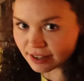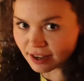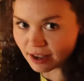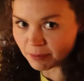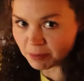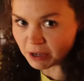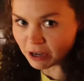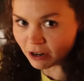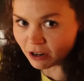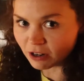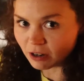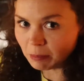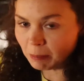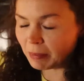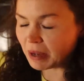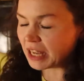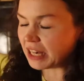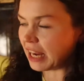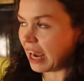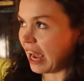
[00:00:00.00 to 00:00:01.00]
up here,
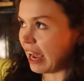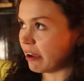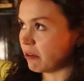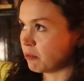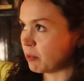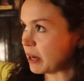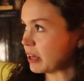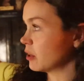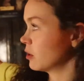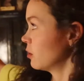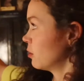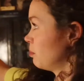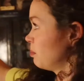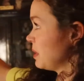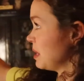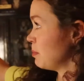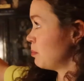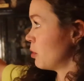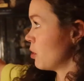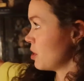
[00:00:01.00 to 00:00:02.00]
but I will
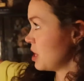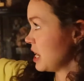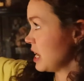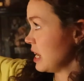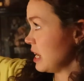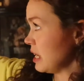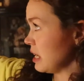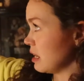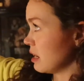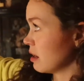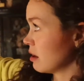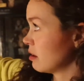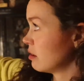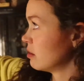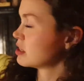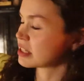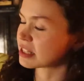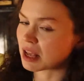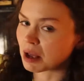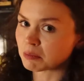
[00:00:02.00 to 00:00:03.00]
be putting
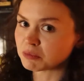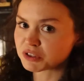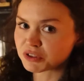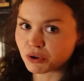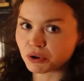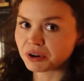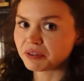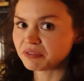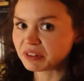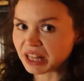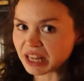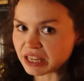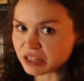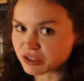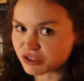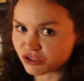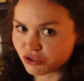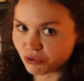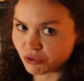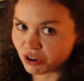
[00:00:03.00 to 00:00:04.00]
some sort of
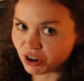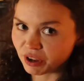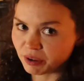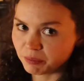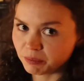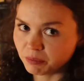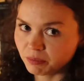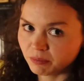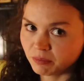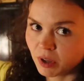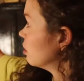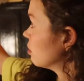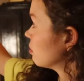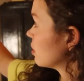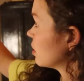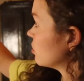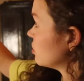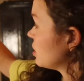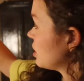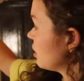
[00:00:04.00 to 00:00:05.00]
lace trim
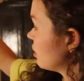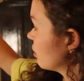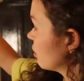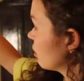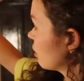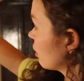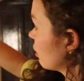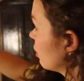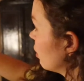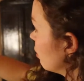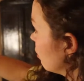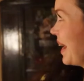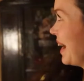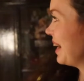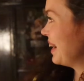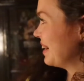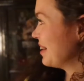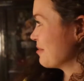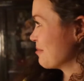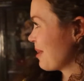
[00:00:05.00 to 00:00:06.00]
around here.
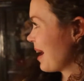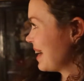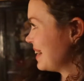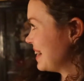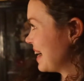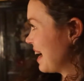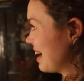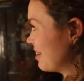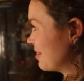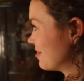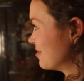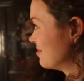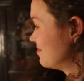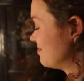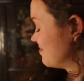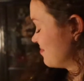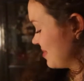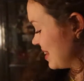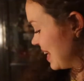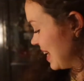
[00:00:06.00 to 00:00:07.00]
Right now
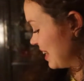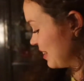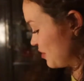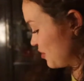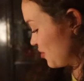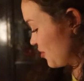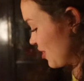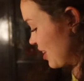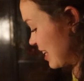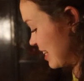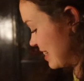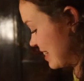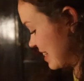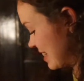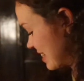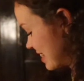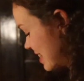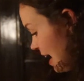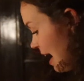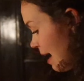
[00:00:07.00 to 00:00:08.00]
it's just
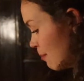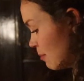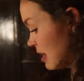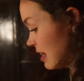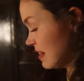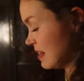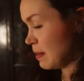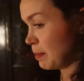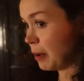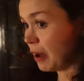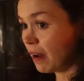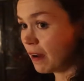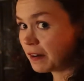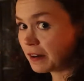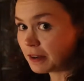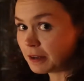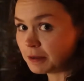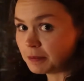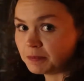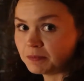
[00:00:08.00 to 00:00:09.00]
hemming the
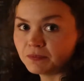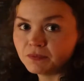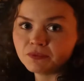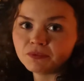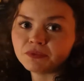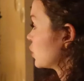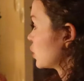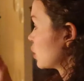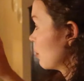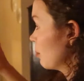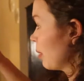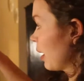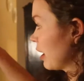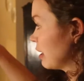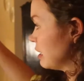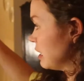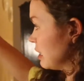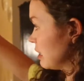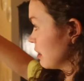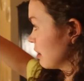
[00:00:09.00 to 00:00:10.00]
bottom,
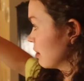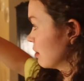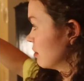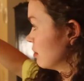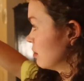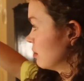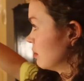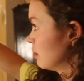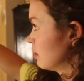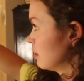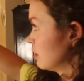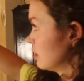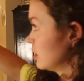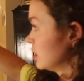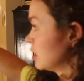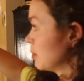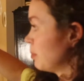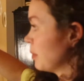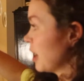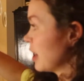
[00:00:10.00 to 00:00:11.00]
combining
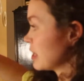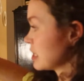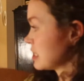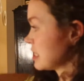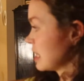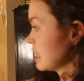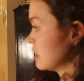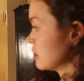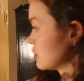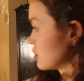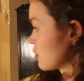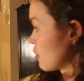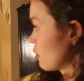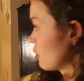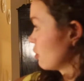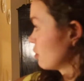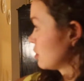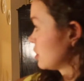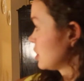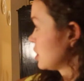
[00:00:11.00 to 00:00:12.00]
the bodice and the
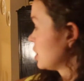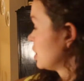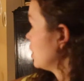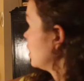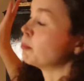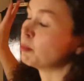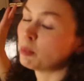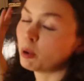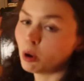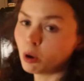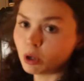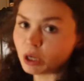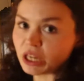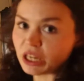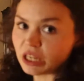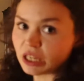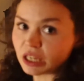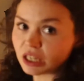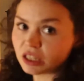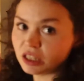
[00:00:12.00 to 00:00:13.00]
skirt,
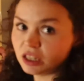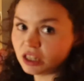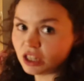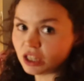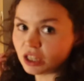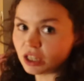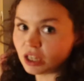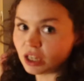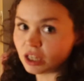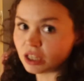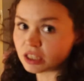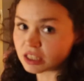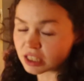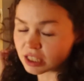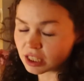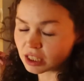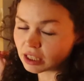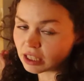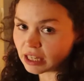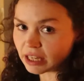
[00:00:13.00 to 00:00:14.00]
putting the
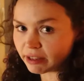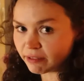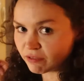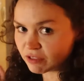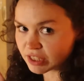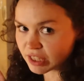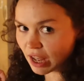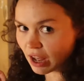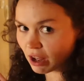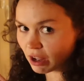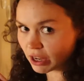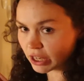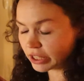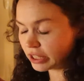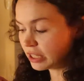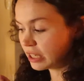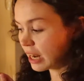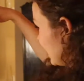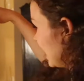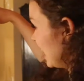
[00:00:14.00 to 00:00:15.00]
sleeves
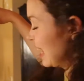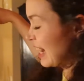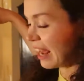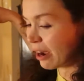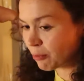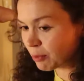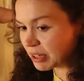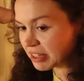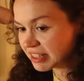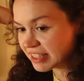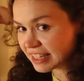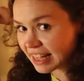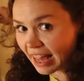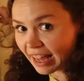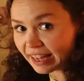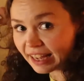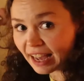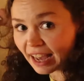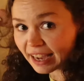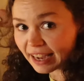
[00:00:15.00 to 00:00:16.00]
on. And I will
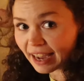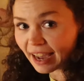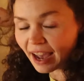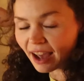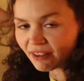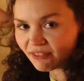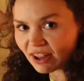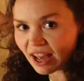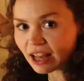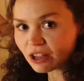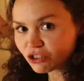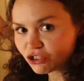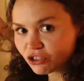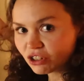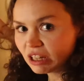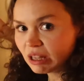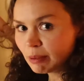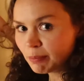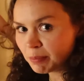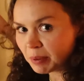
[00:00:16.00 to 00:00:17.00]
say I have
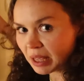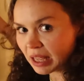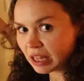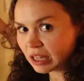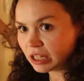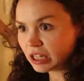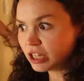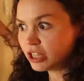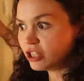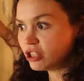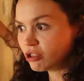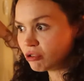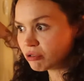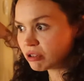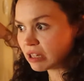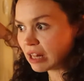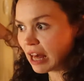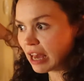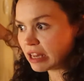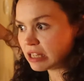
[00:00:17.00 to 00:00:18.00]
actually been
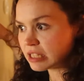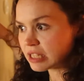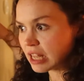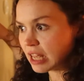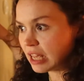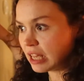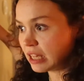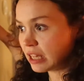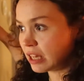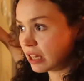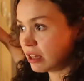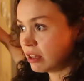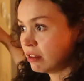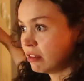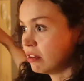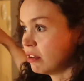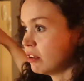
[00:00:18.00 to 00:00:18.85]
utilizing